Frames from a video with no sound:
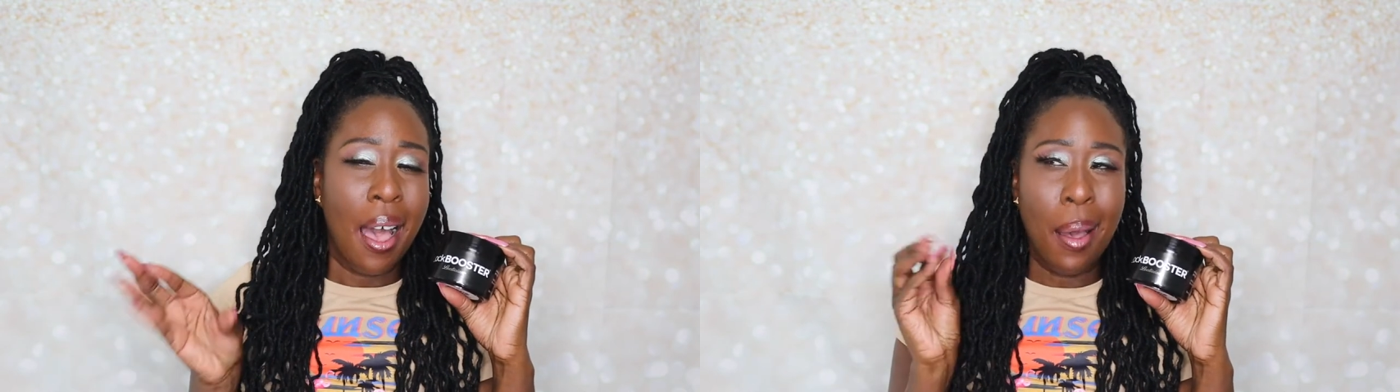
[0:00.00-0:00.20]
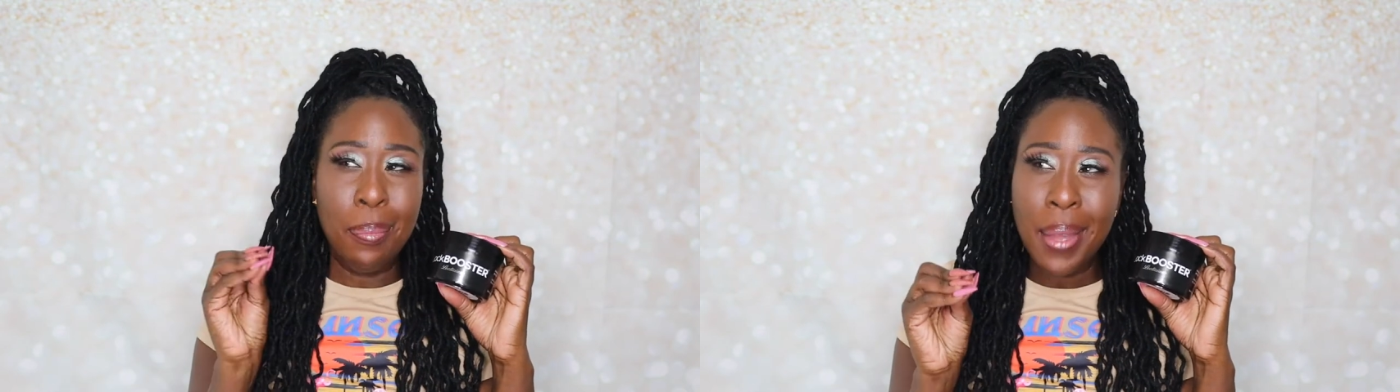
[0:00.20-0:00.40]

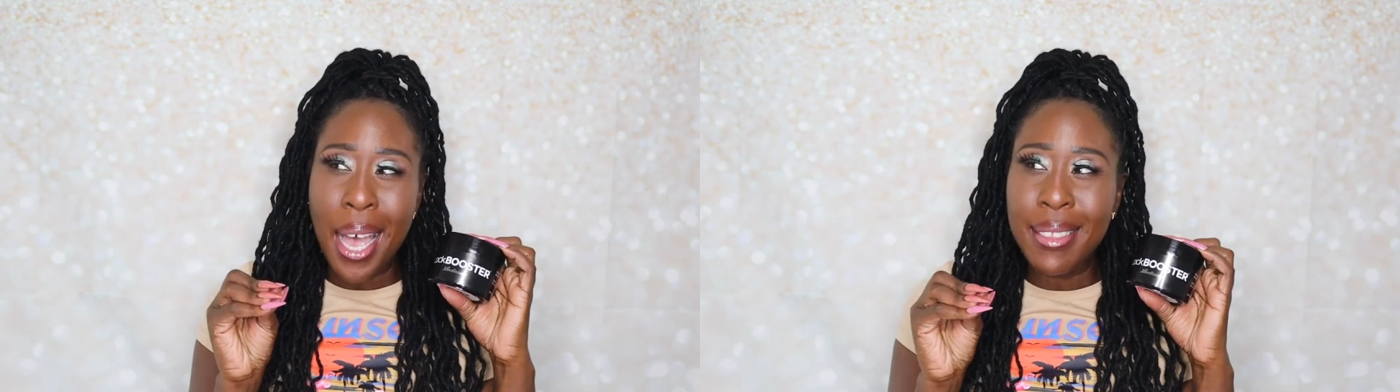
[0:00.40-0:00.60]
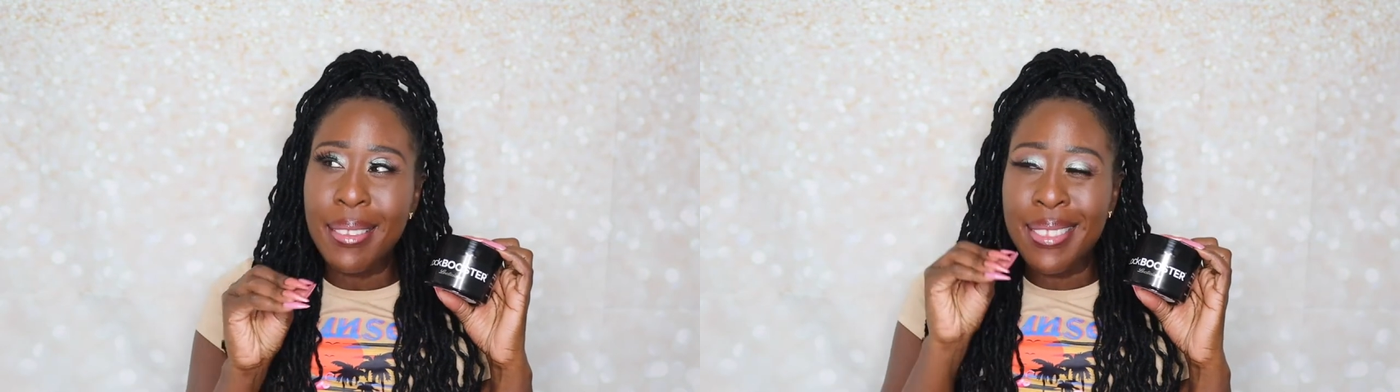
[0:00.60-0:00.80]
I'm
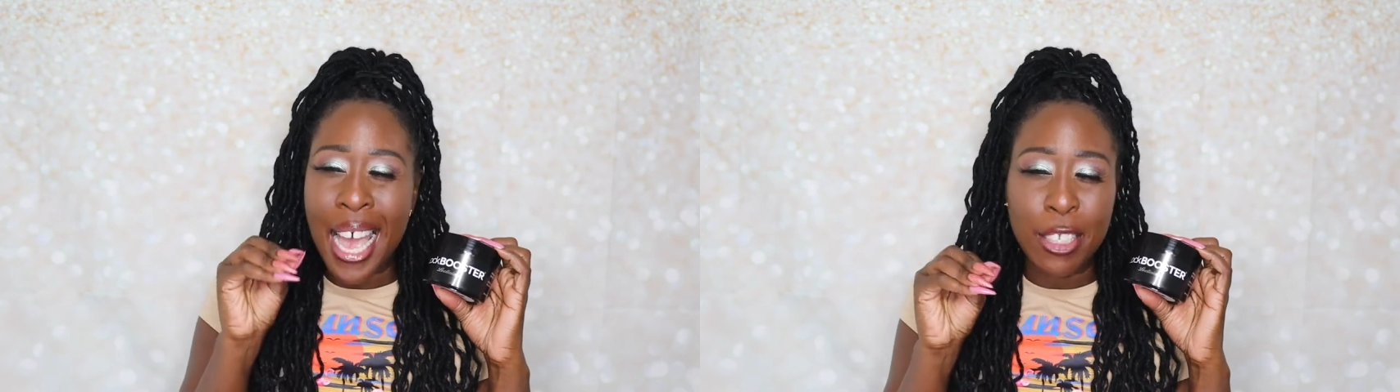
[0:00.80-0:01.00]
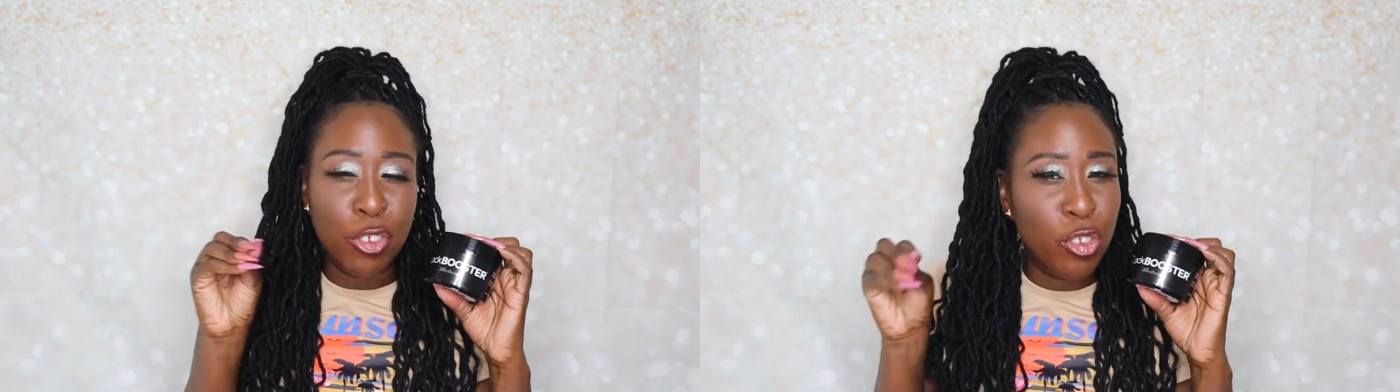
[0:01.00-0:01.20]
not
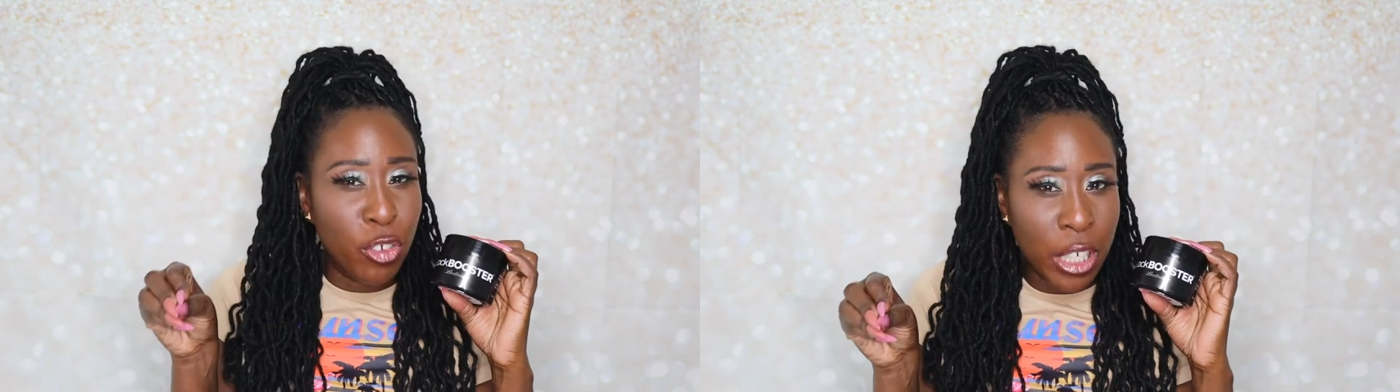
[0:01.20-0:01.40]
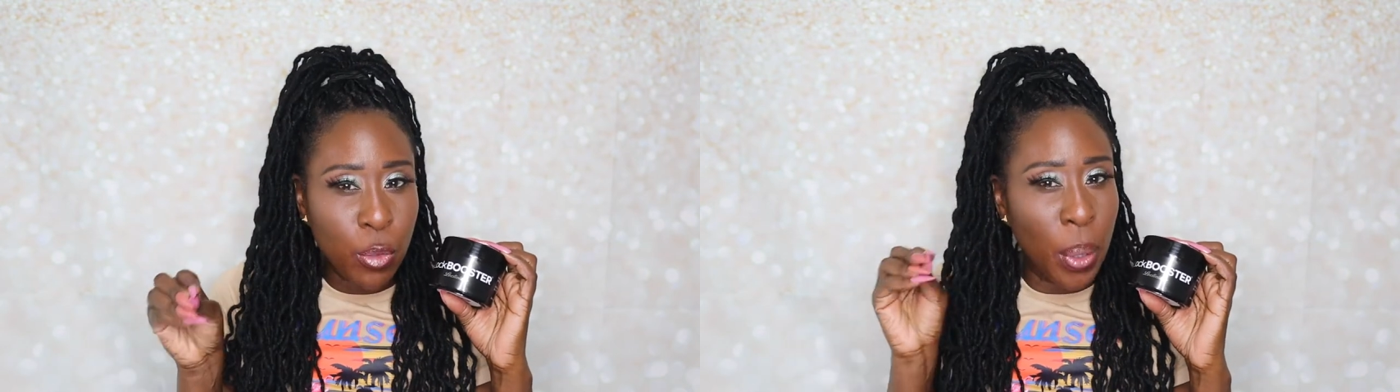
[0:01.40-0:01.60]
that
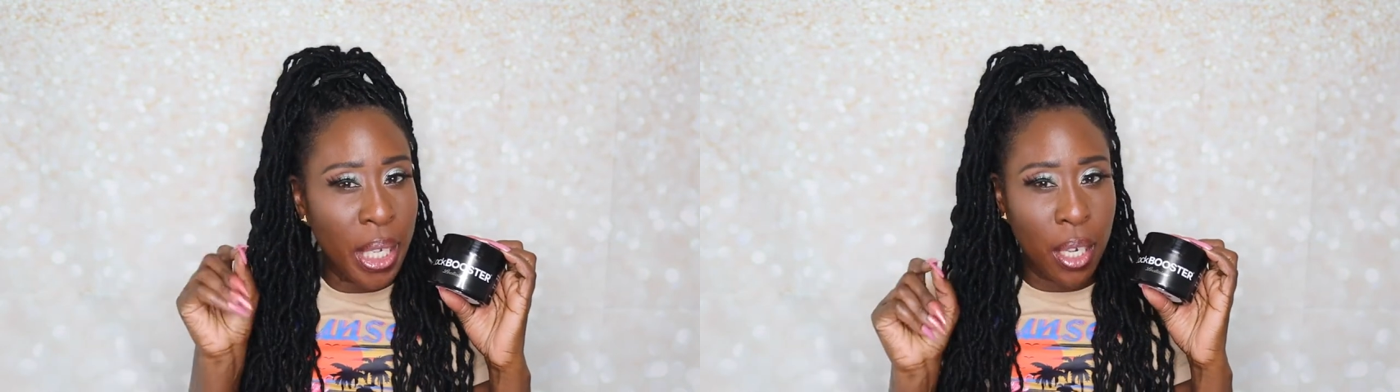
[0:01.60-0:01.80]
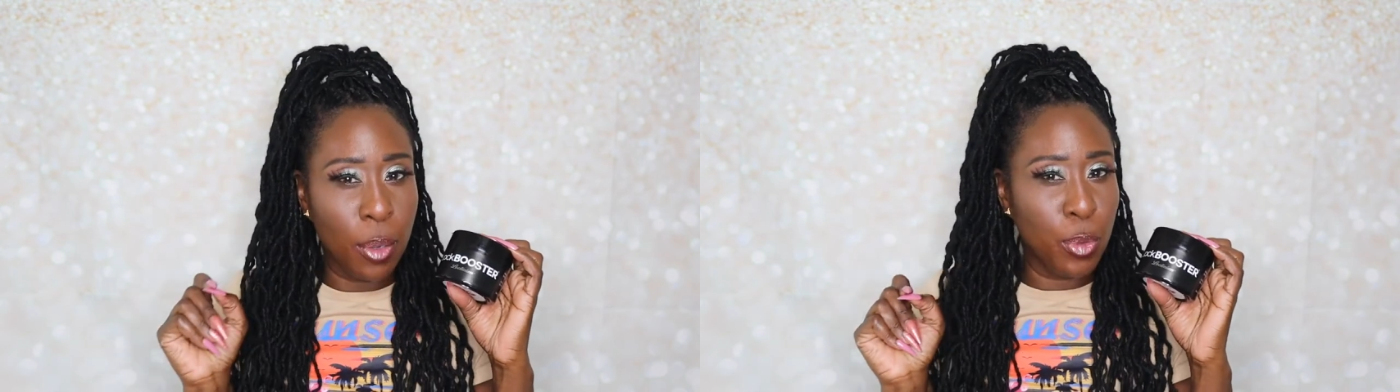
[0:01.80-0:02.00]
strict when
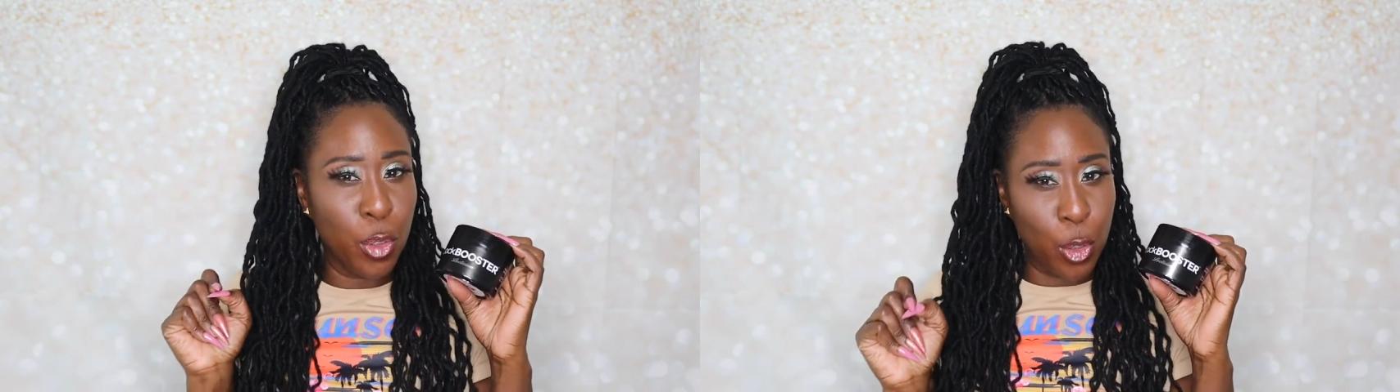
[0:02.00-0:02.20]
it comes to